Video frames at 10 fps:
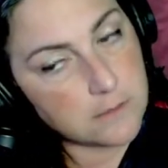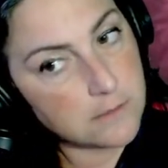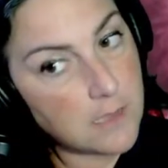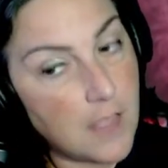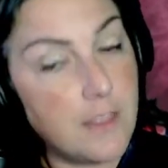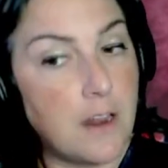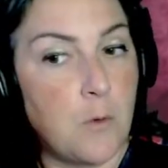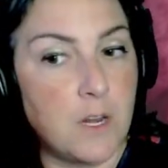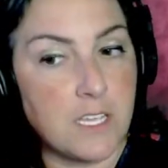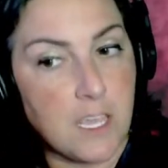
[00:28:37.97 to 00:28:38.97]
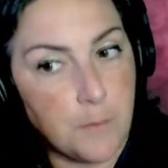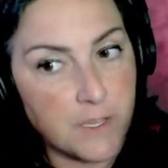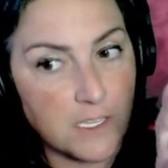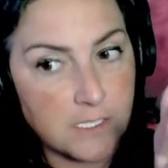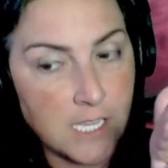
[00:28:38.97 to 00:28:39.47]
And then I want to keep it
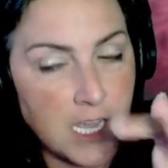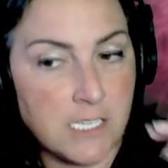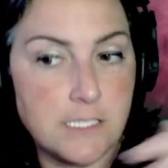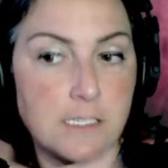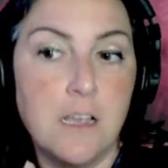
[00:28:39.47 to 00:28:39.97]
concise